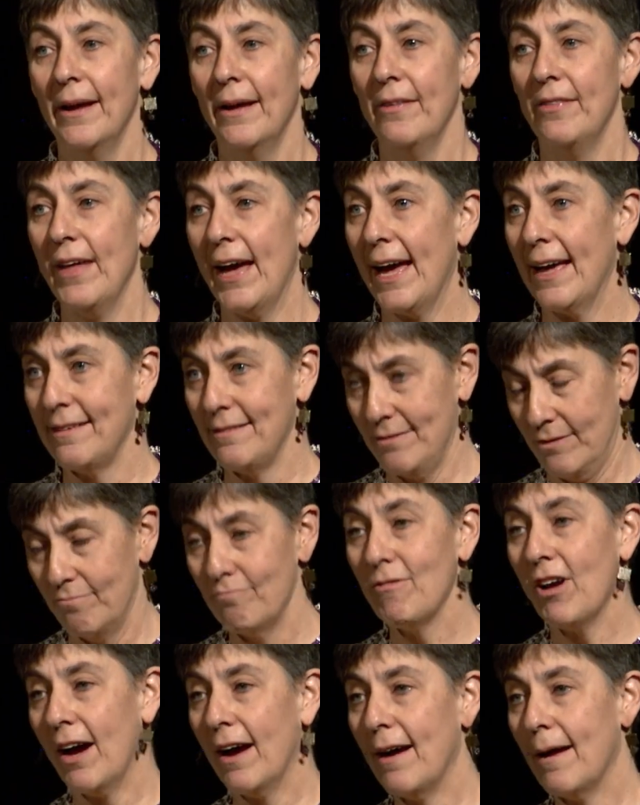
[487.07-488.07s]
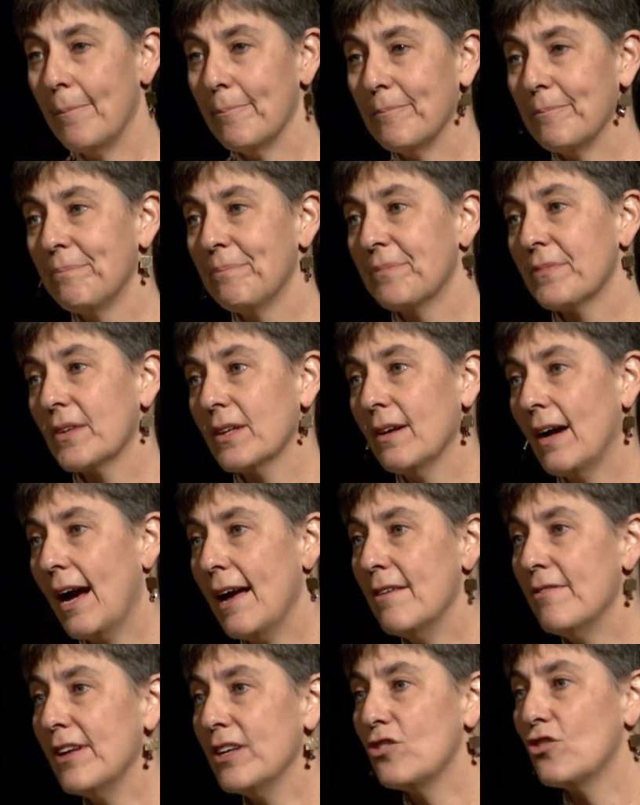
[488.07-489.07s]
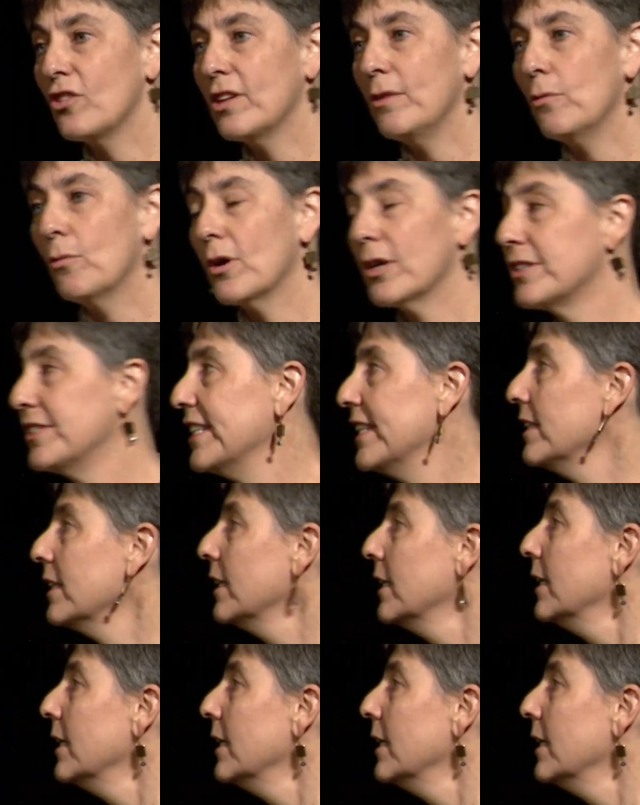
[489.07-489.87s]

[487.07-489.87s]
that I eventually worked in.